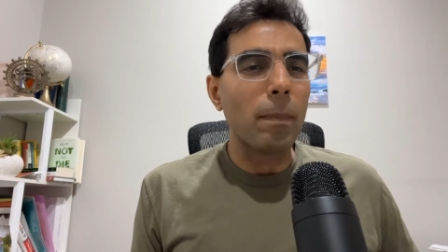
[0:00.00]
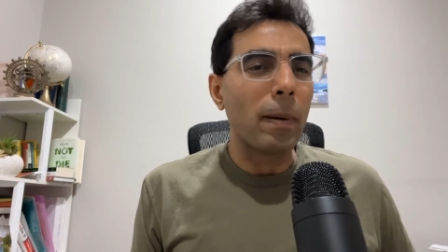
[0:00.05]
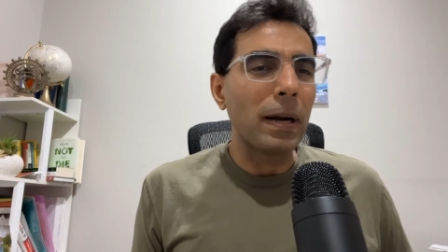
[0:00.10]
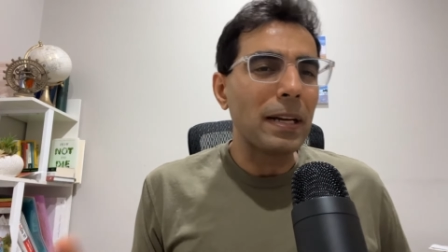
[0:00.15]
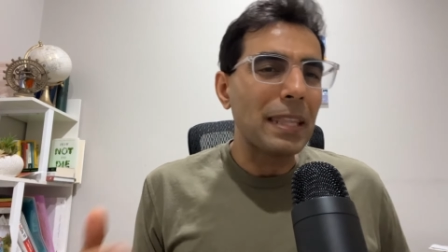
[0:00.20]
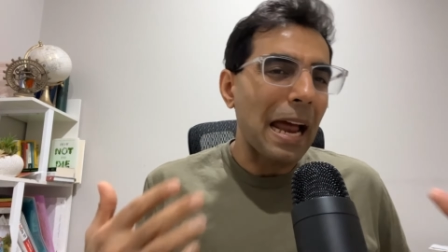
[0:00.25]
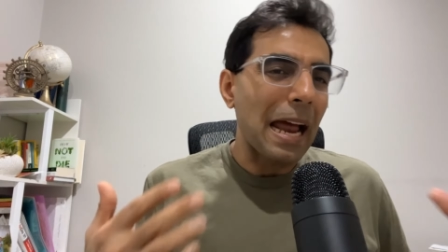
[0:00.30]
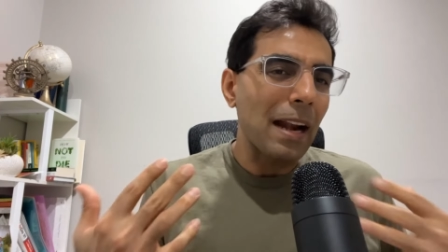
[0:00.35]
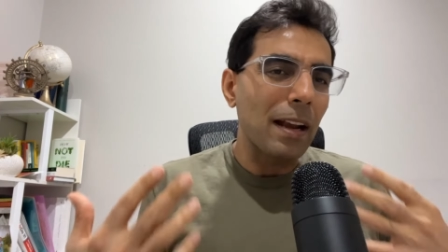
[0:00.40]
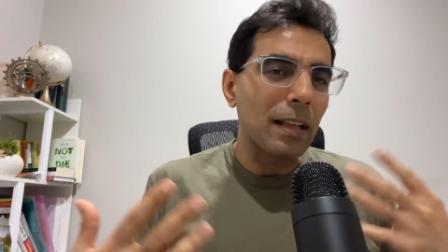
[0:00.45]

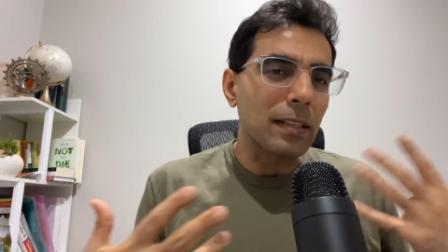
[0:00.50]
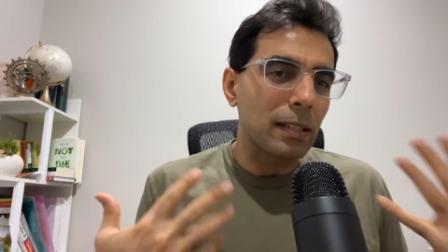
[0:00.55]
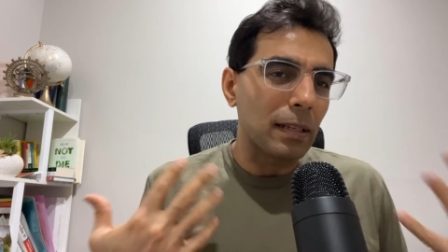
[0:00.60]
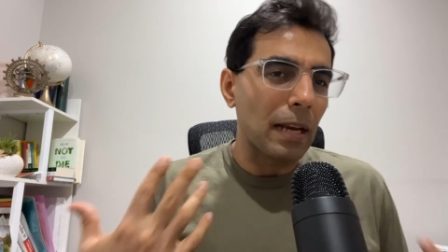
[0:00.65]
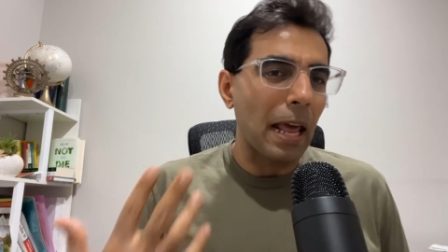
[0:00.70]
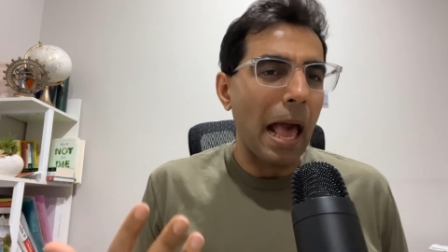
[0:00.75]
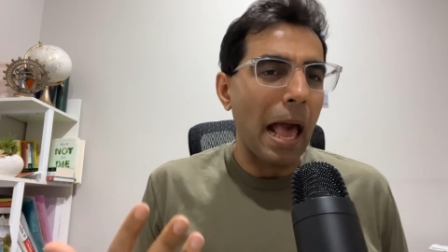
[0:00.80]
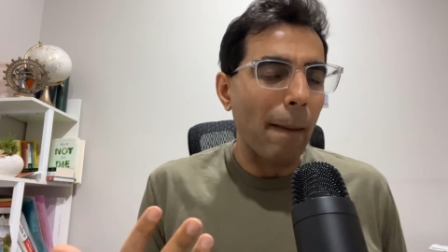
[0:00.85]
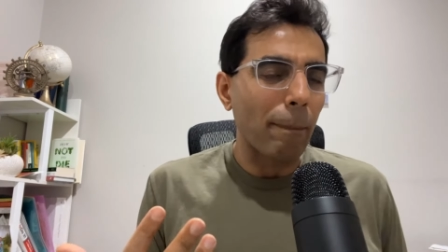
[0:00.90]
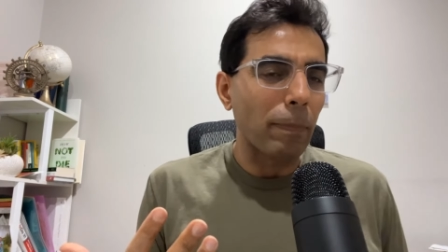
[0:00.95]
But that
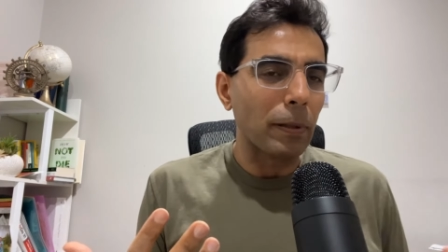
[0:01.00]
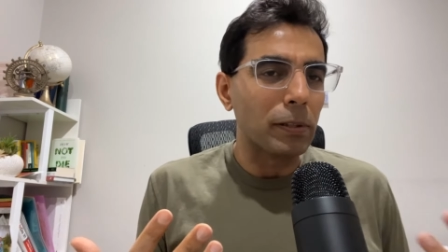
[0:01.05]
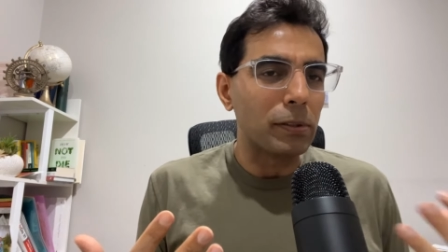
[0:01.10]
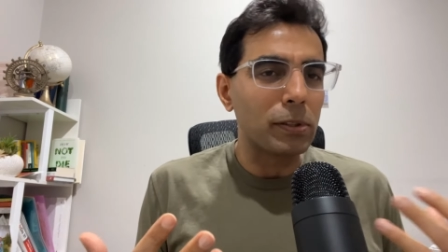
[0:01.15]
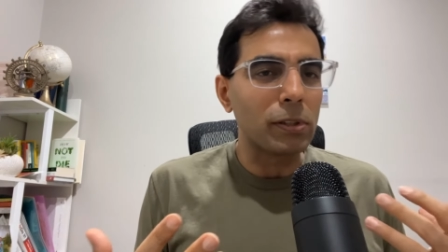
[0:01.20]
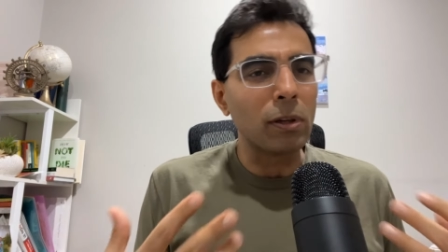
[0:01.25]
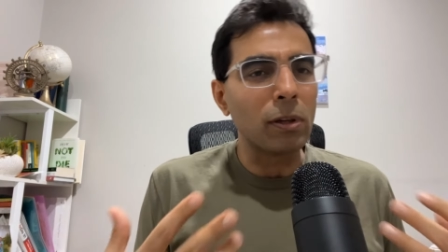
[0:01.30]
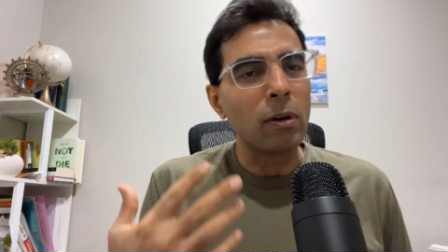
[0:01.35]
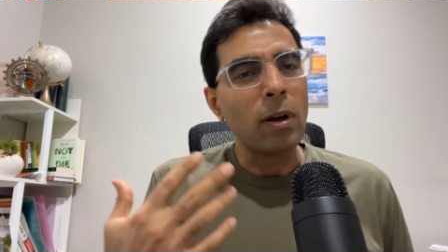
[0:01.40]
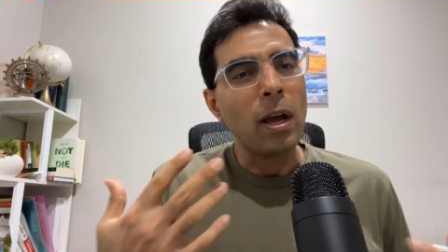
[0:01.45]
doesn't happen.
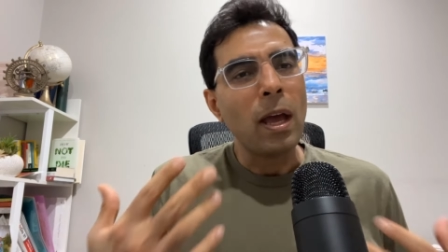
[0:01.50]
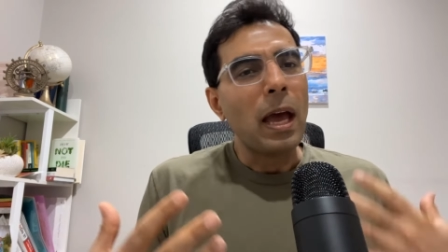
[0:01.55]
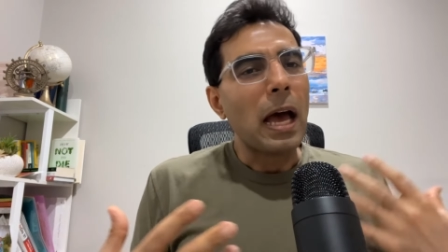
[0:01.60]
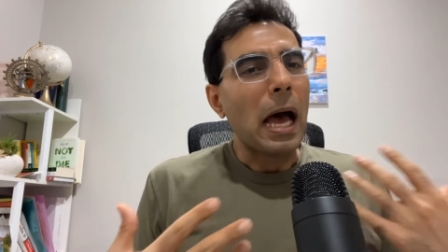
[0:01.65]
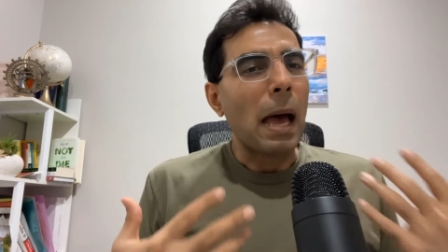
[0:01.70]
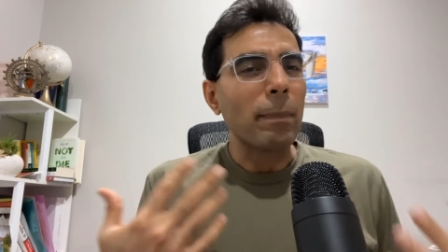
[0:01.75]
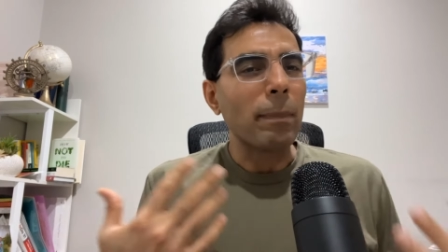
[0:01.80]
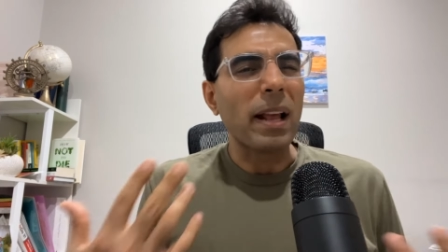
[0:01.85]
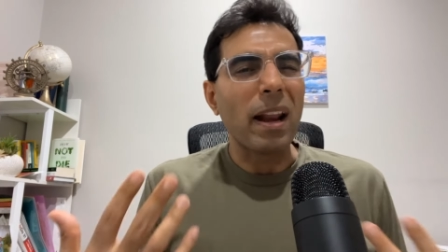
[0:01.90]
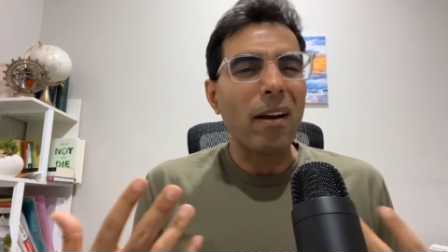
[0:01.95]
So
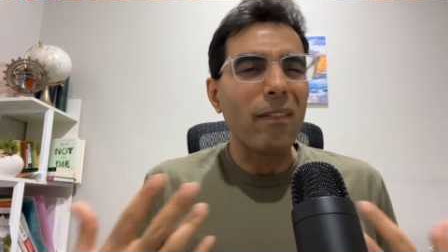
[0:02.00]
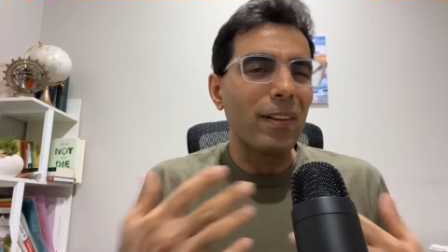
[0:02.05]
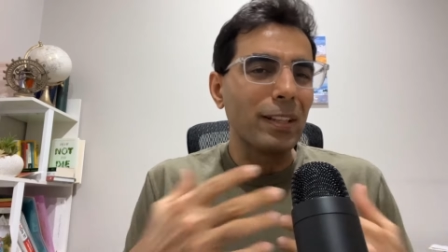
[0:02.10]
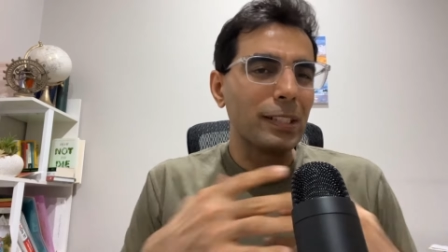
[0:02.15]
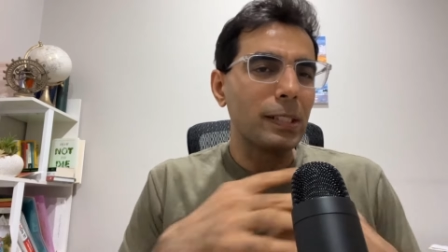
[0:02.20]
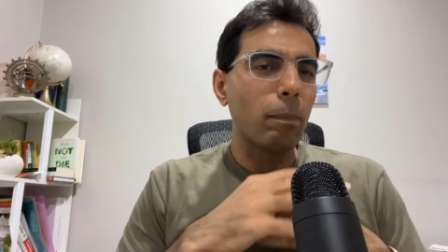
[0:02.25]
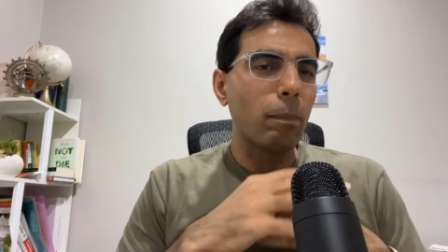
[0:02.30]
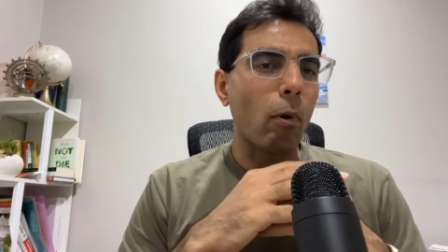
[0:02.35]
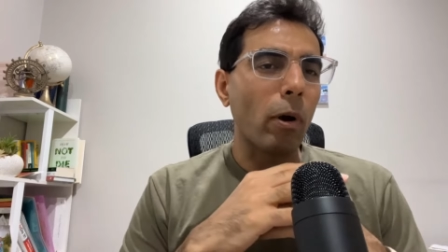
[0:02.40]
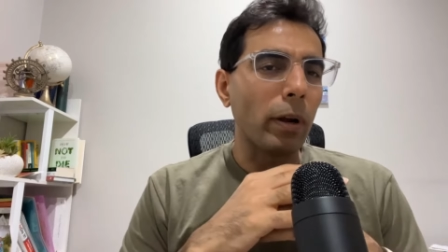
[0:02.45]
I'm kind of
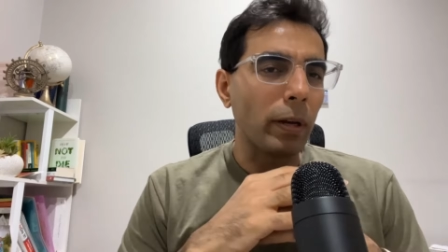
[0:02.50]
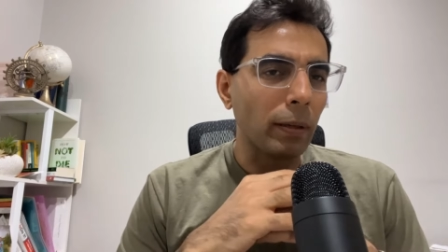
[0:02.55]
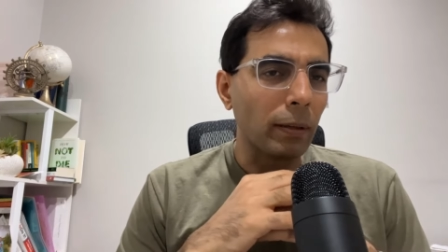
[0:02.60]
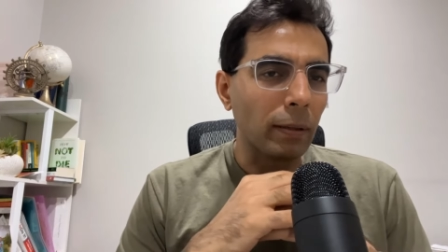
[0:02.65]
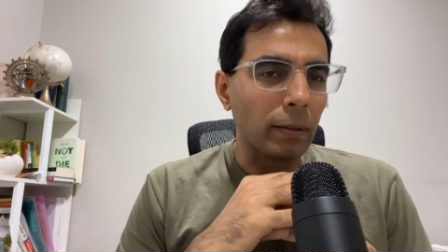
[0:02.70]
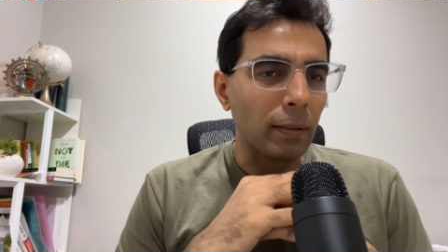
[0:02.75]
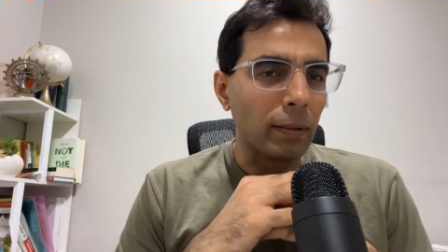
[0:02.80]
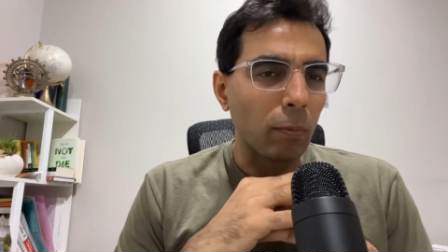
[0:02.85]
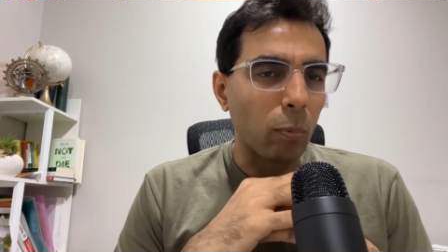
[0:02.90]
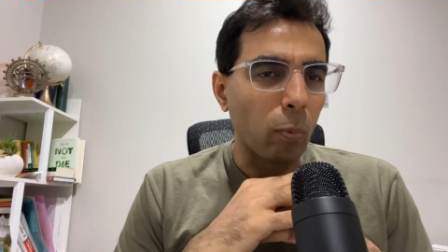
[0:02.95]
disappointing
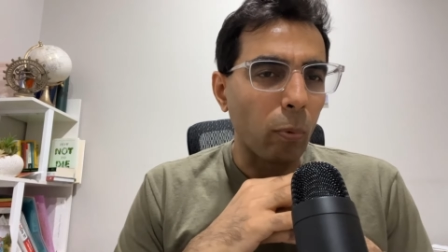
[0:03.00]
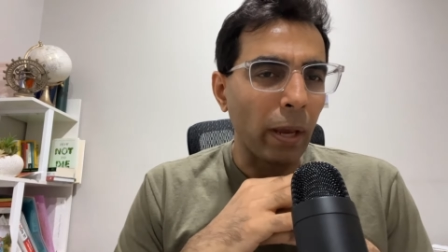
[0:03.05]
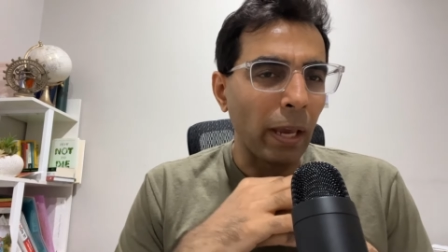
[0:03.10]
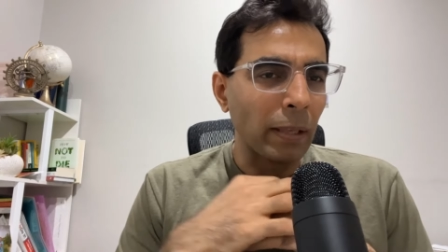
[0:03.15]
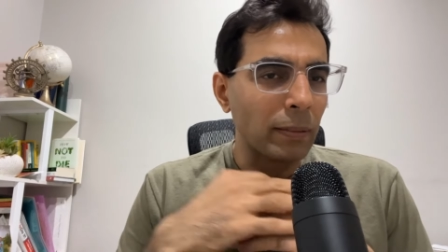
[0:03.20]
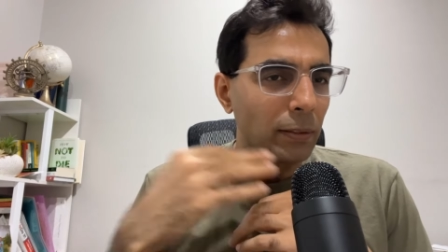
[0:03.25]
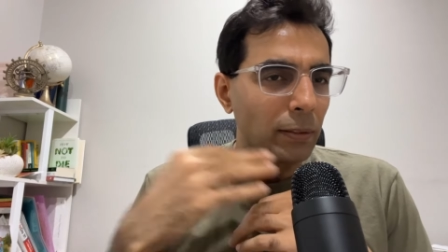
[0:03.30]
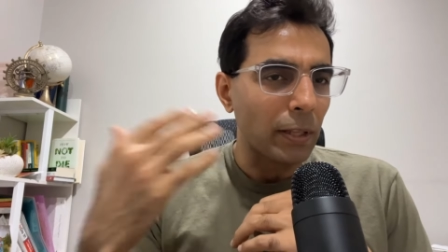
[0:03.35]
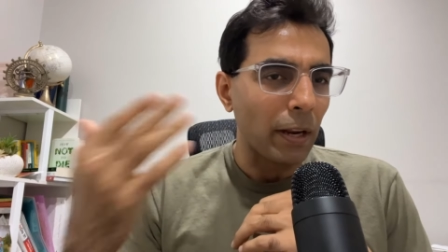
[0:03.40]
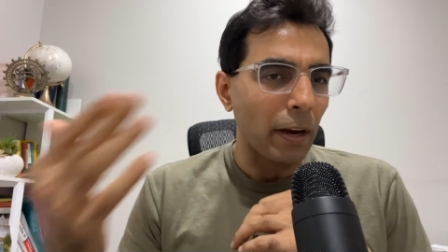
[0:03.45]
in the
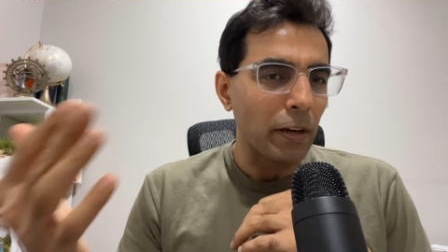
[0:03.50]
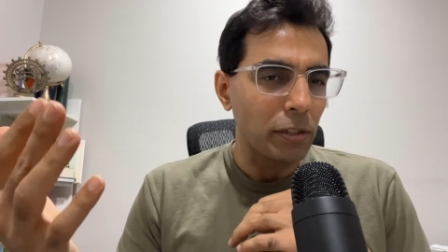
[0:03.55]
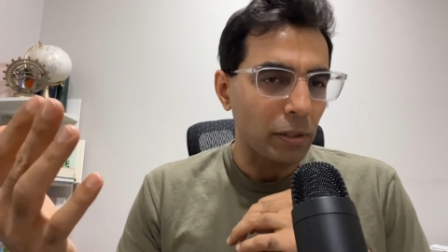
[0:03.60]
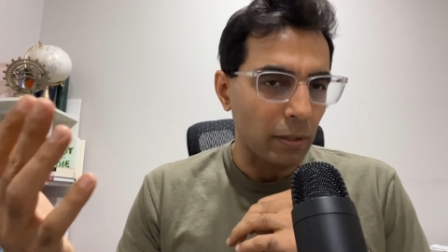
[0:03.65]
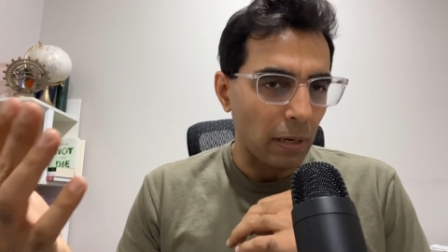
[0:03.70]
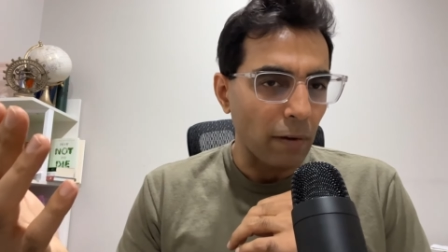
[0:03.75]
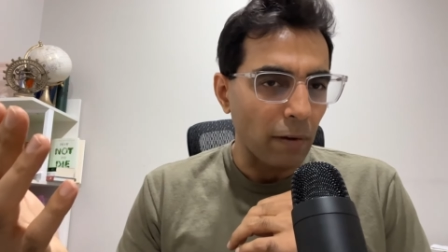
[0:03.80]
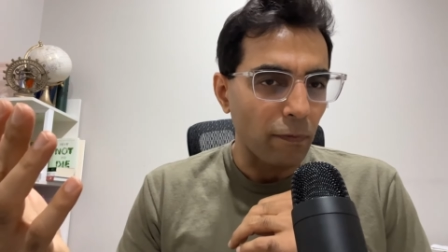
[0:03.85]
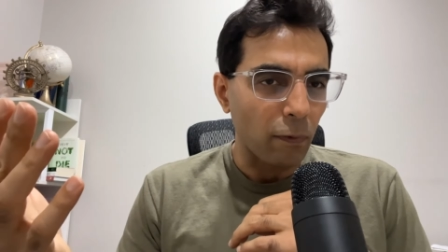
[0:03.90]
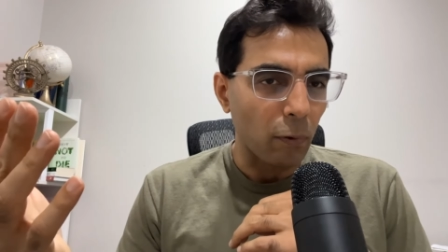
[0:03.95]
way the
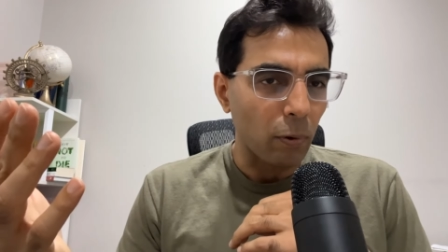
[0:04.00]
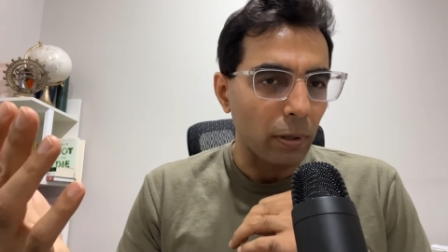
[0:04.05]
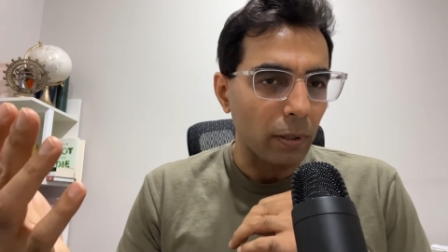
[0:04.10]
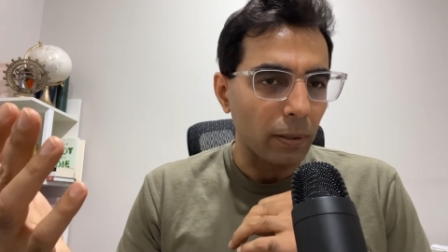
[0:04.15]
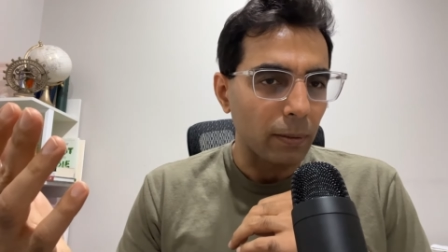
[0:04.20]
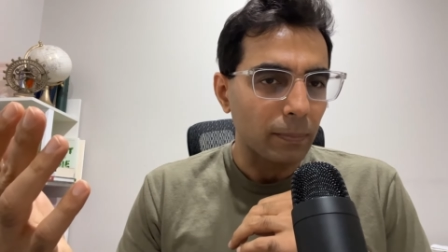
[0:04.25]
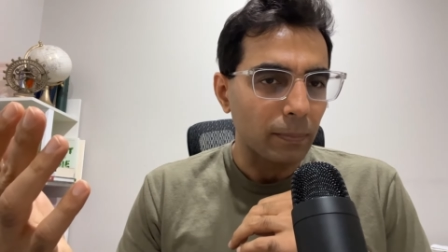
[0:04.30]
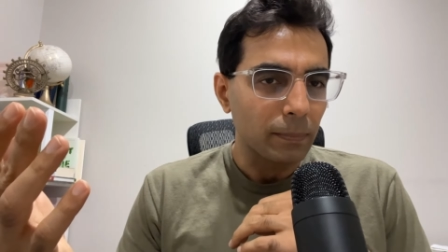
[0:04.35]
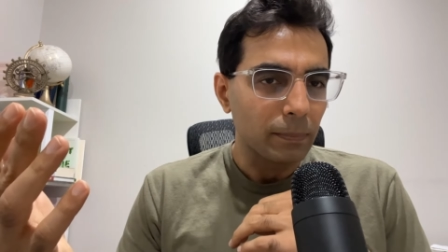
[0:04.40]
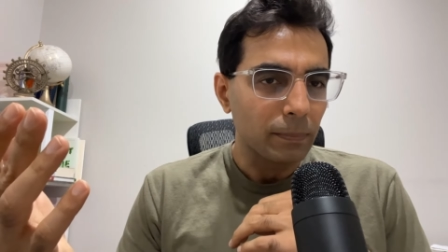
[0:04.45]
direction
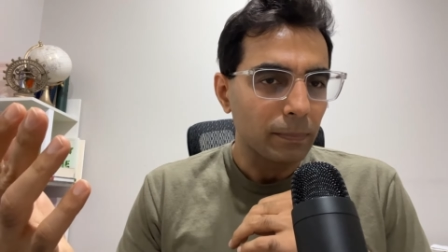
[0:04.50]
unfolded.